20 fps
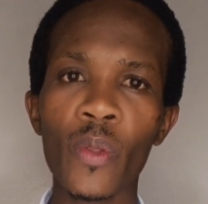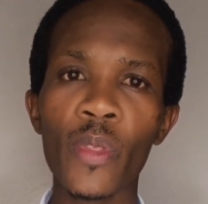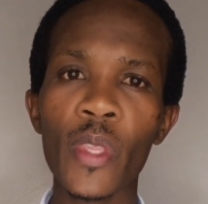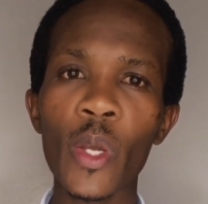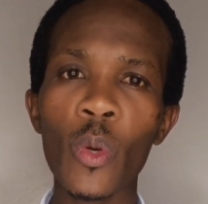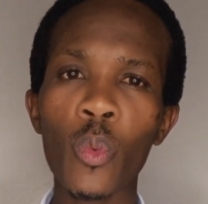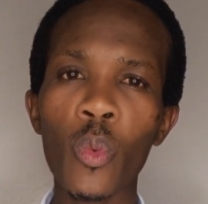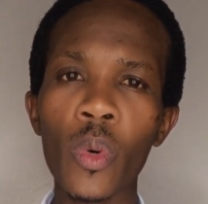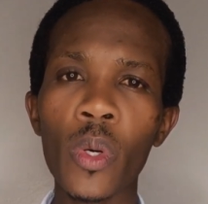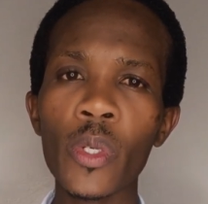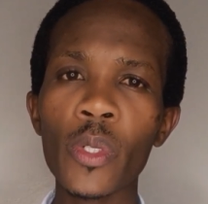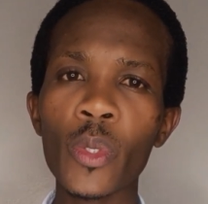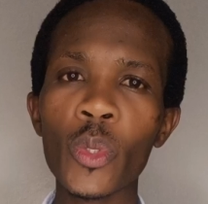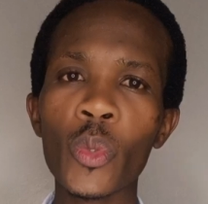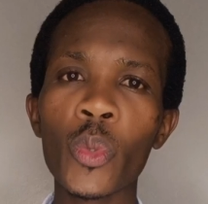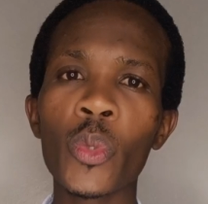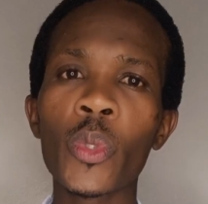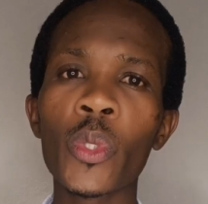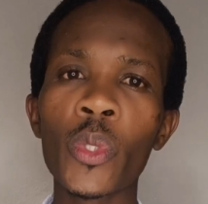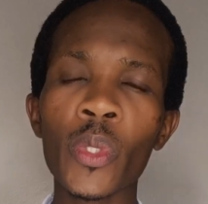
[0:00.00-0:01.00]
They want
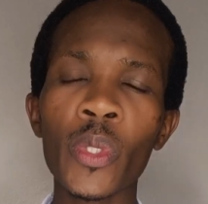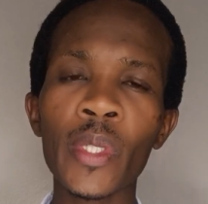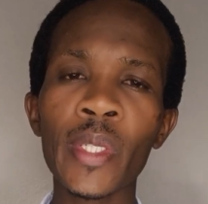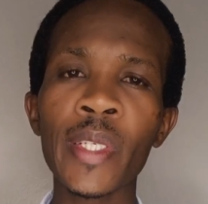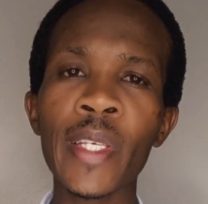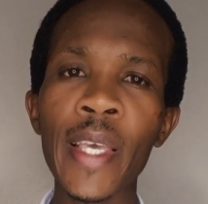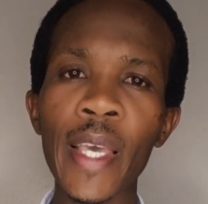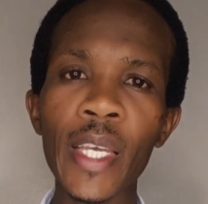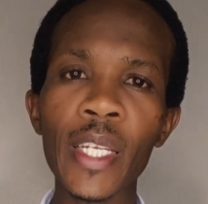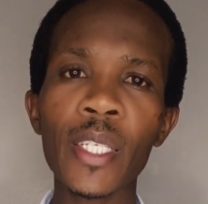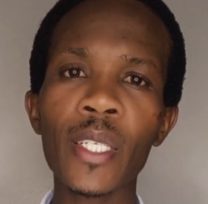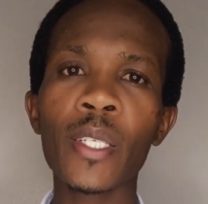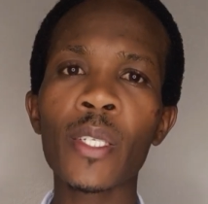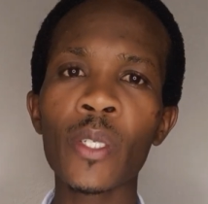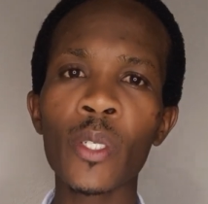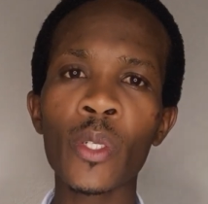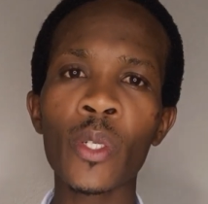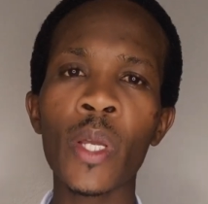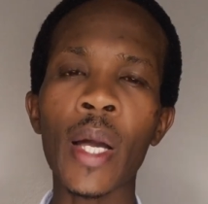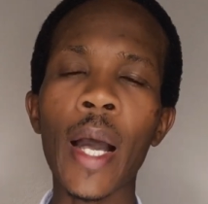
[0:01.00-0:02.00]
to get
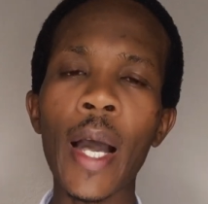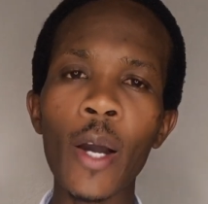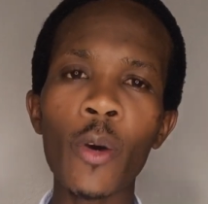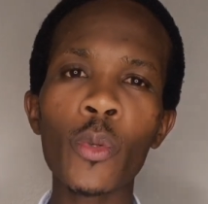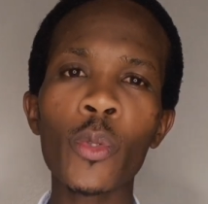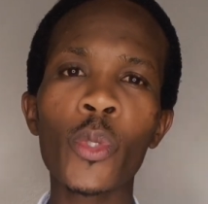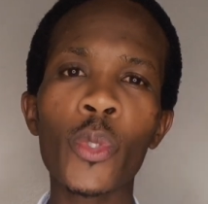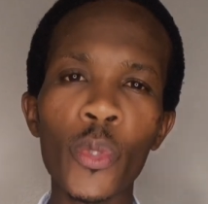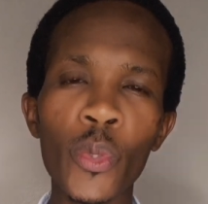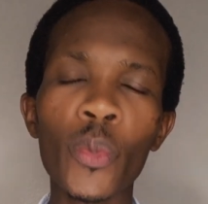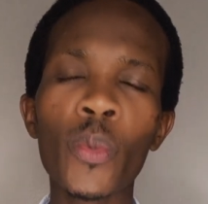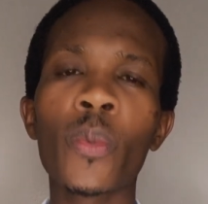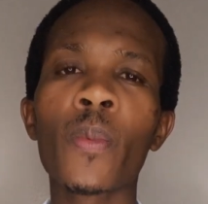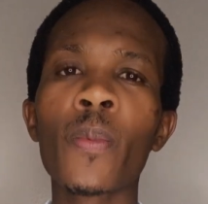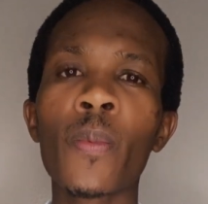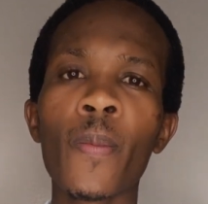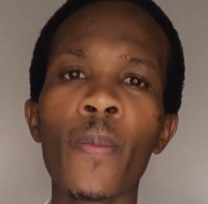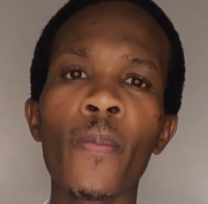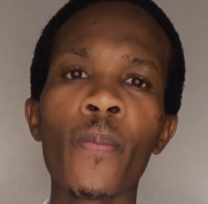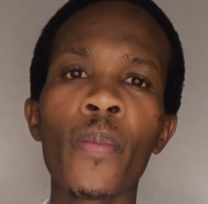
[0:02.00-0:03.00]
how true
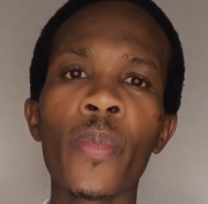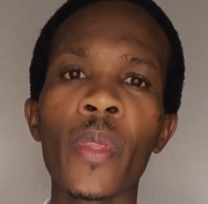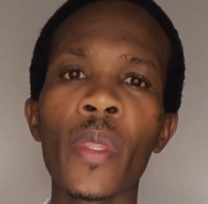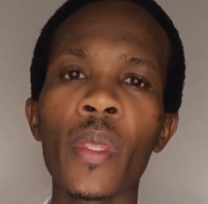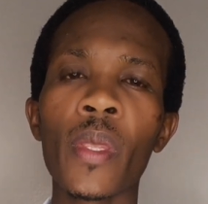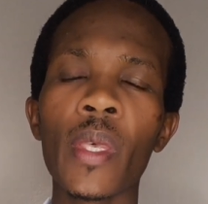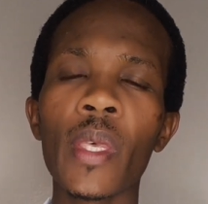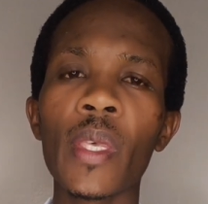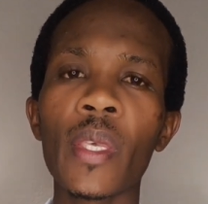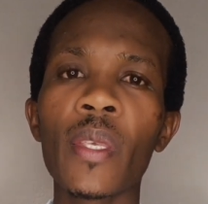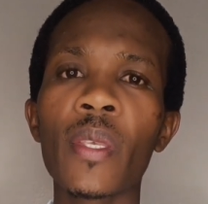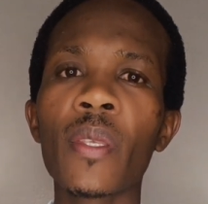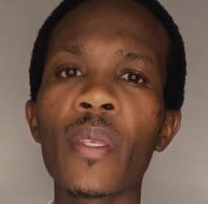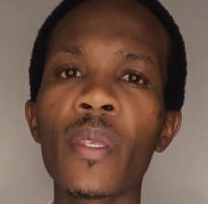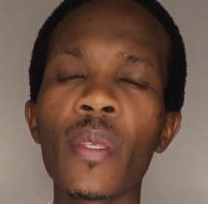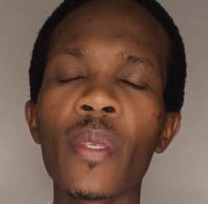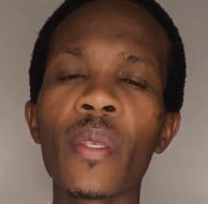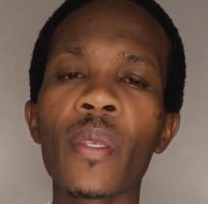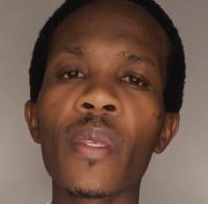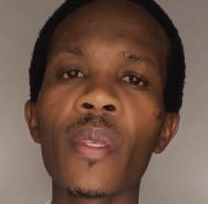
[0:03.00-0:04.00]

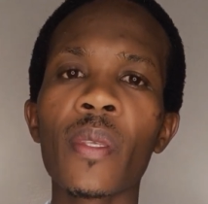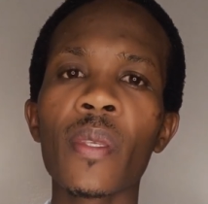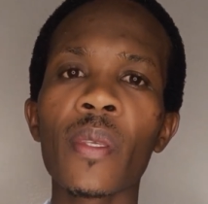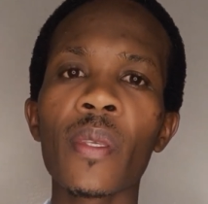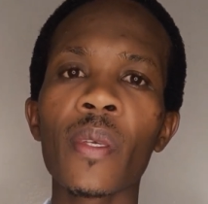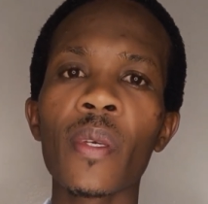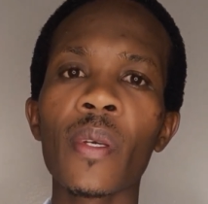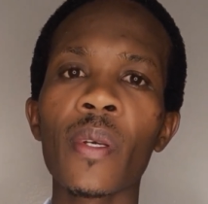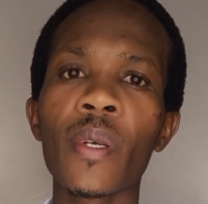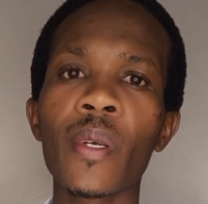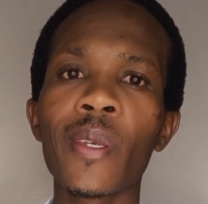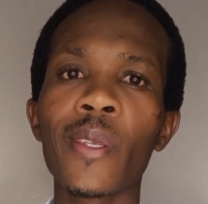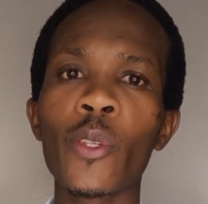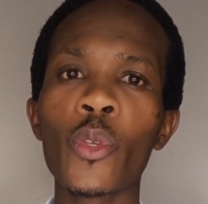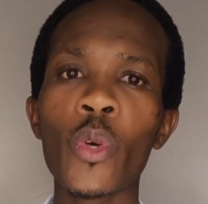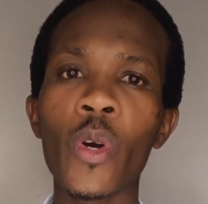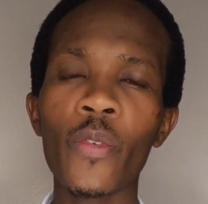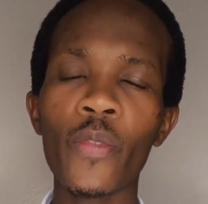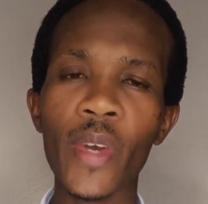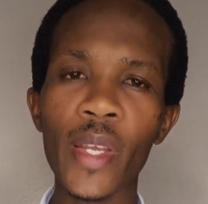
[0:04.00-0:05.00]
is
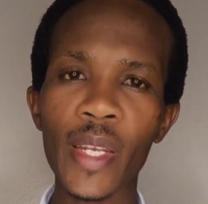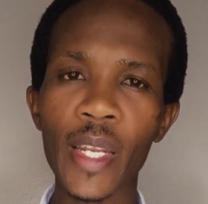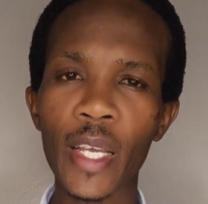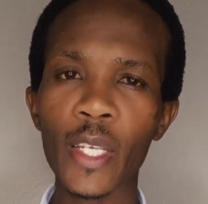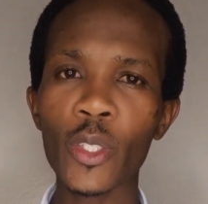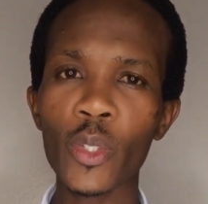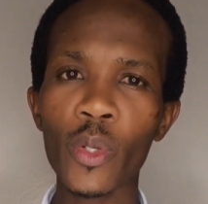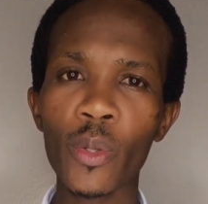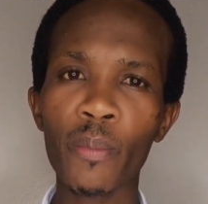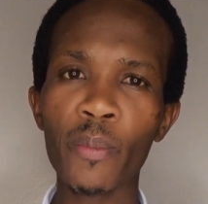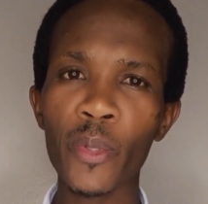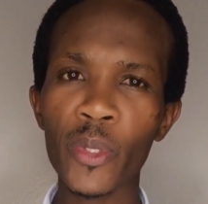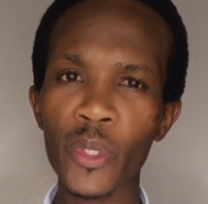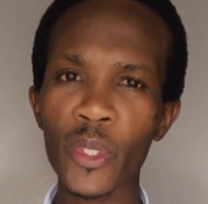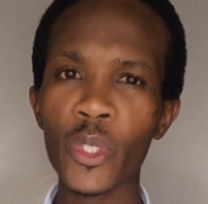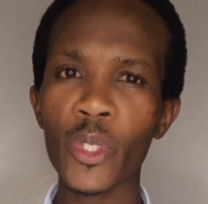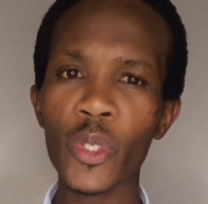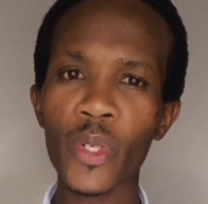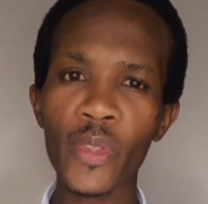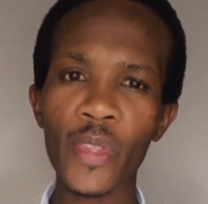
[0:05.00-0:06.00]
your financial
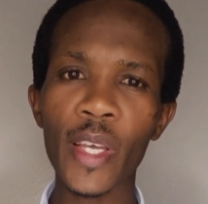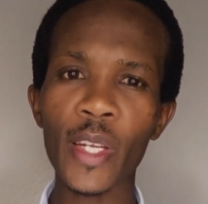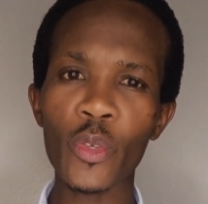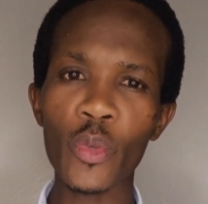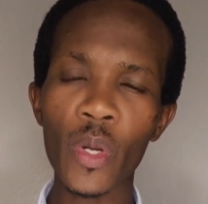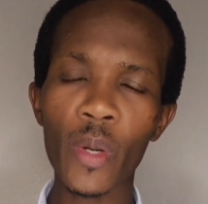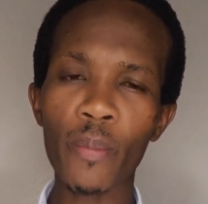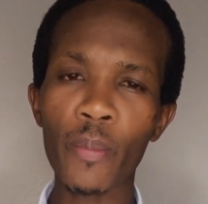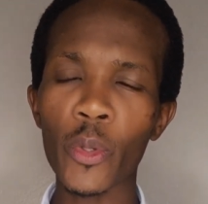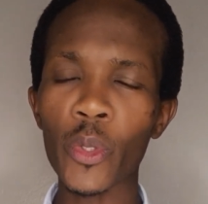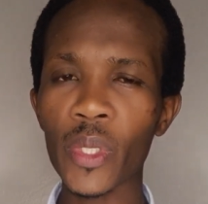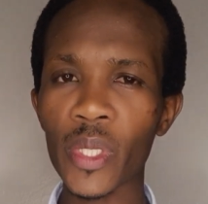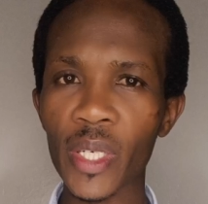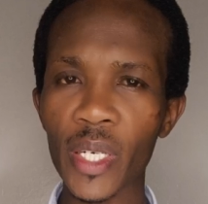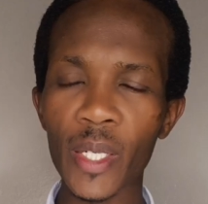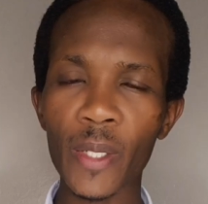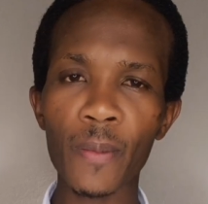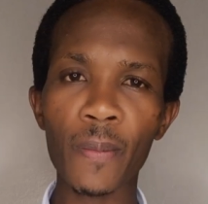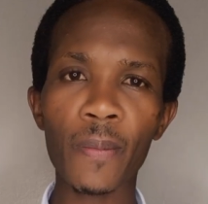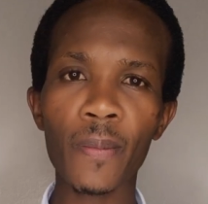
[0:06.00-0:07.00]
position that you are
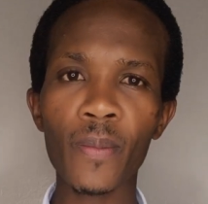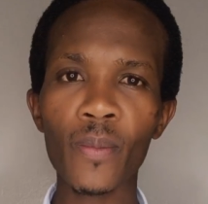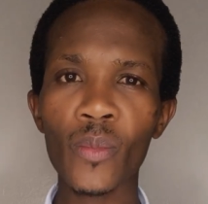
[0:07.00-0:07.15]
portraying.